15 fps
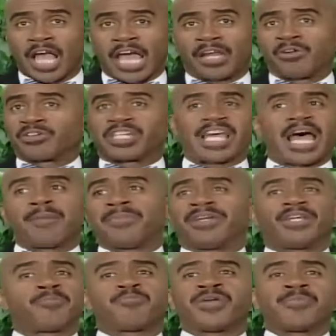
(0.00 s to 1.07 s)
I don't care how
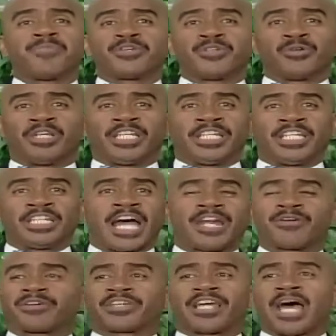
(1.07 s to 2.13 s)
many people you lead. I
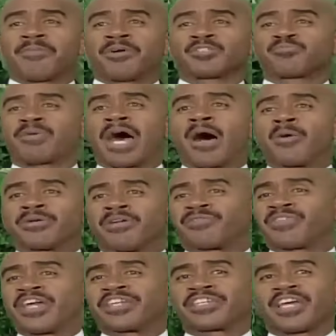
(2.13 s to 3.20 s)
don't care how much power you
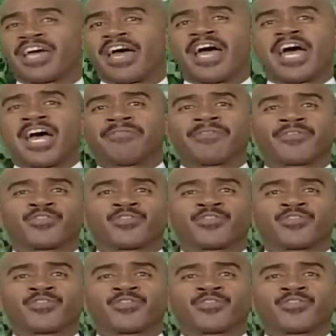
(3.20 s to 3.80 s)
think you have.